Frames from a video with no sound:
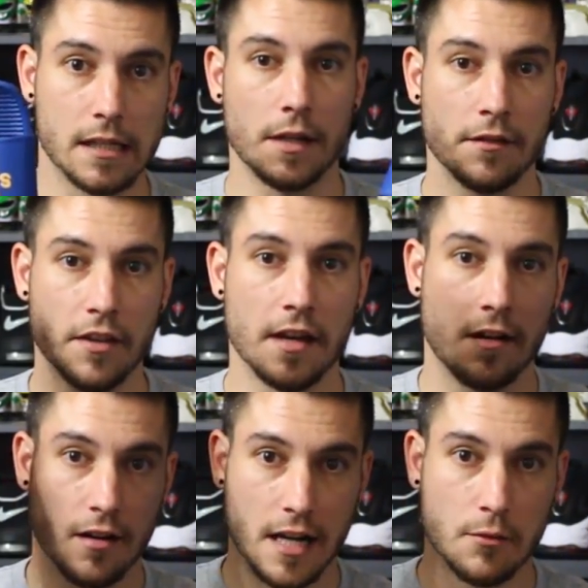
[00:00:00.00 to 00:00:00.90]
but if they
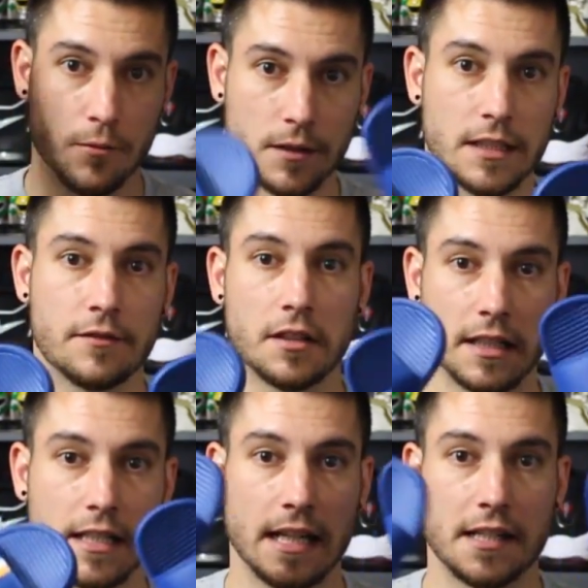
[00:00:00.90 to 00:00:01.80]
are, I will leave a
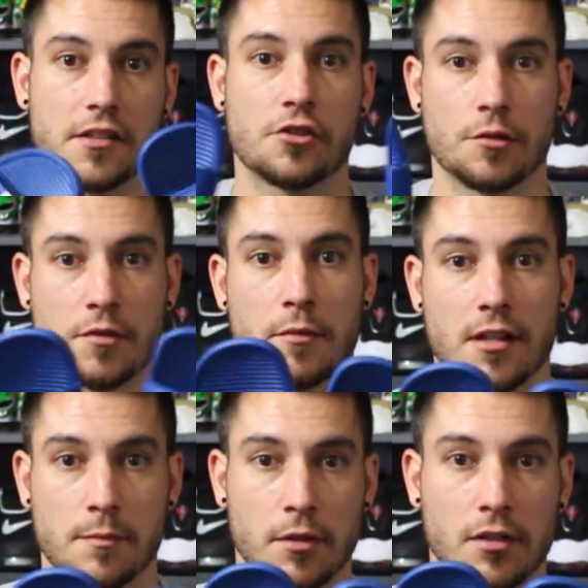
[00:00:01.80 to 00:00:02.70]
link in the description
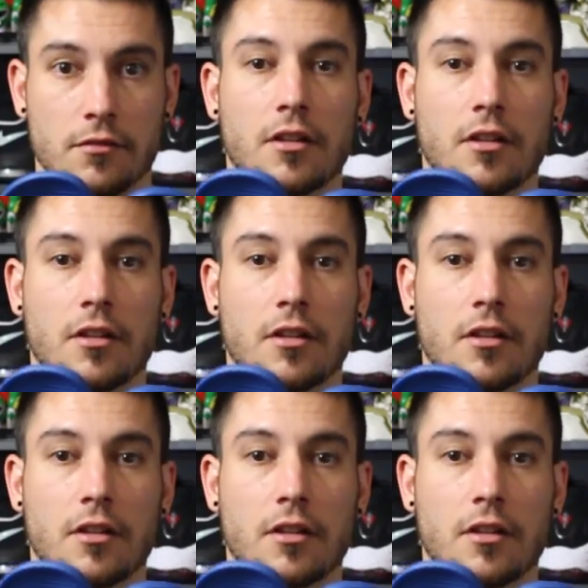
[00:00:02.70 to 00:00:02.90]
box below.